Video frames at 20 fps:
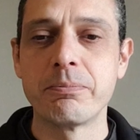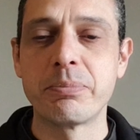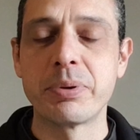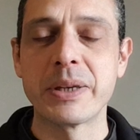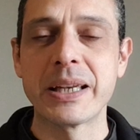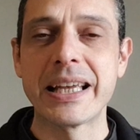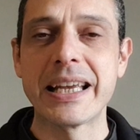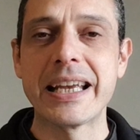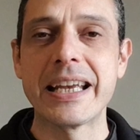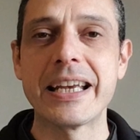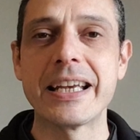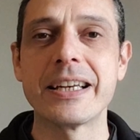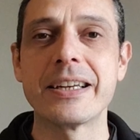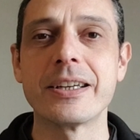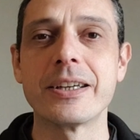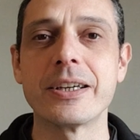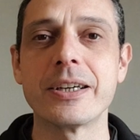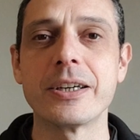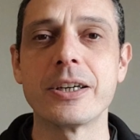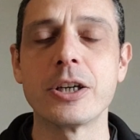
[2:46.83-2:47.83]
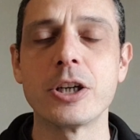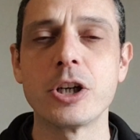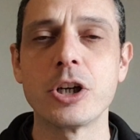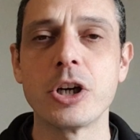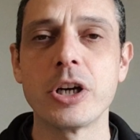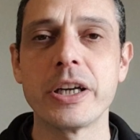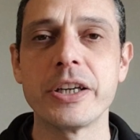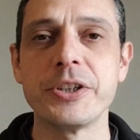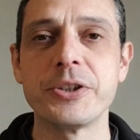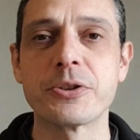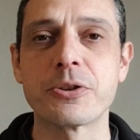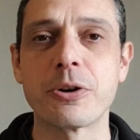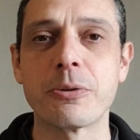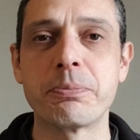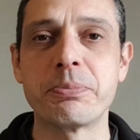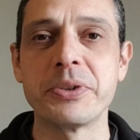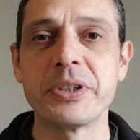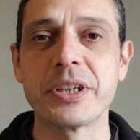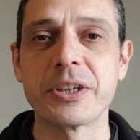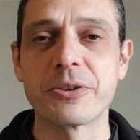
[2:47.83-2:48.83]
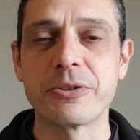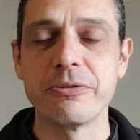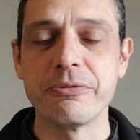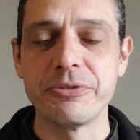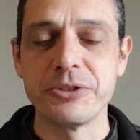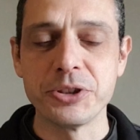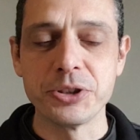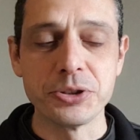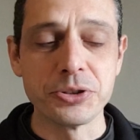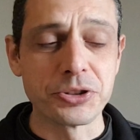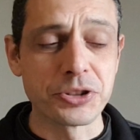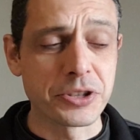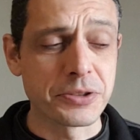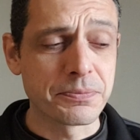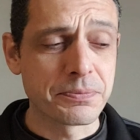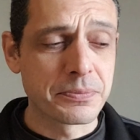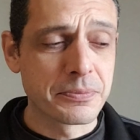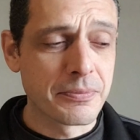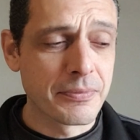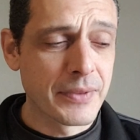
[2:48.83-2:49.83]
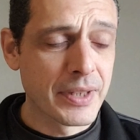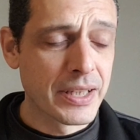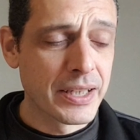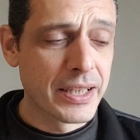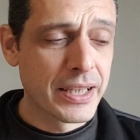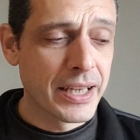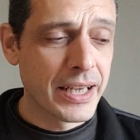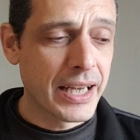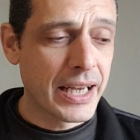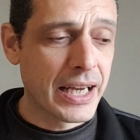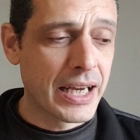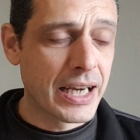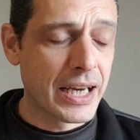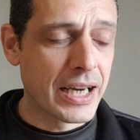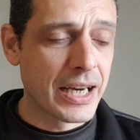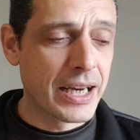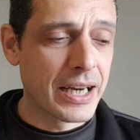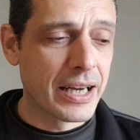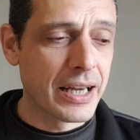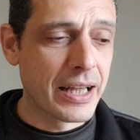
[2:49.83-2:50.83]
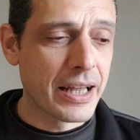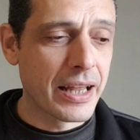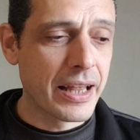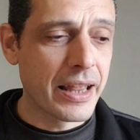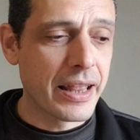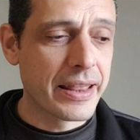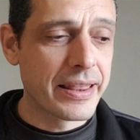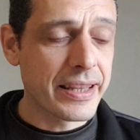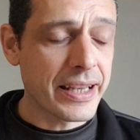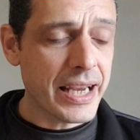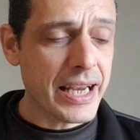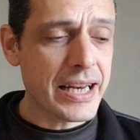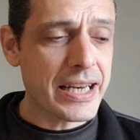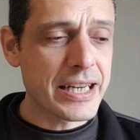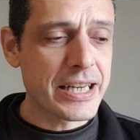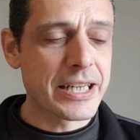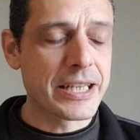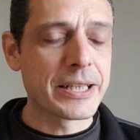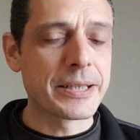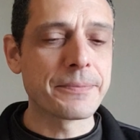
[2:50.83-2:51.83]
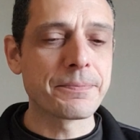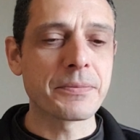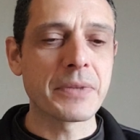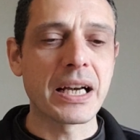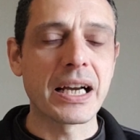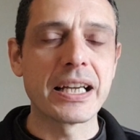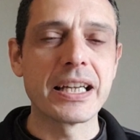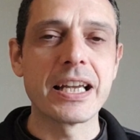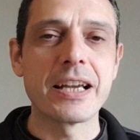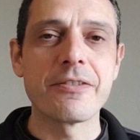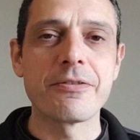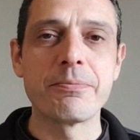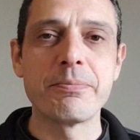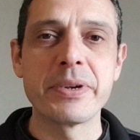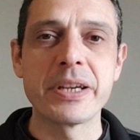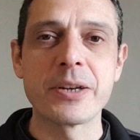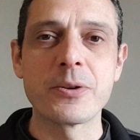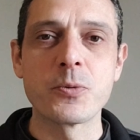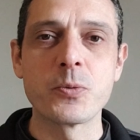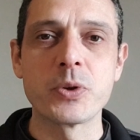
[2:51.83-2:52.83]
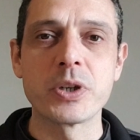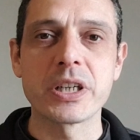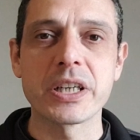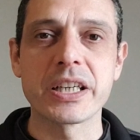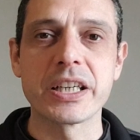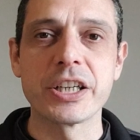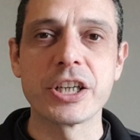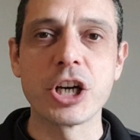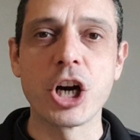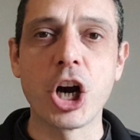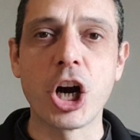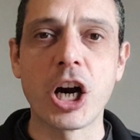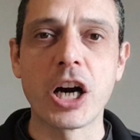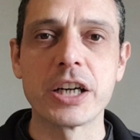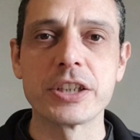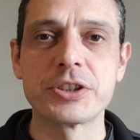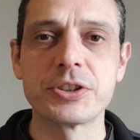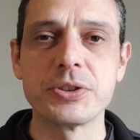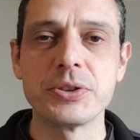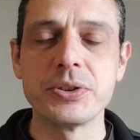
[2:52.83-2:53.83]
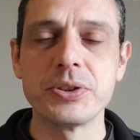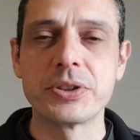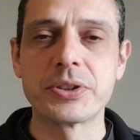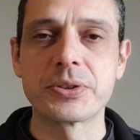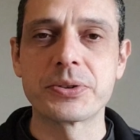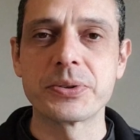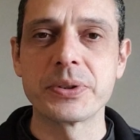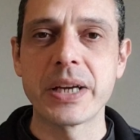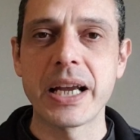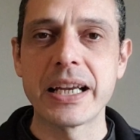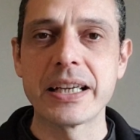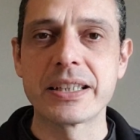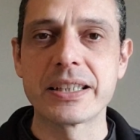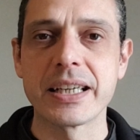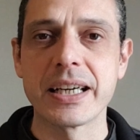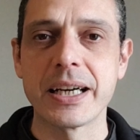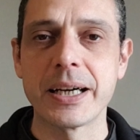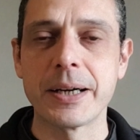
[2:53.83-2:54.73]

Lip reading: plain European confusion. Then I have been working hard to create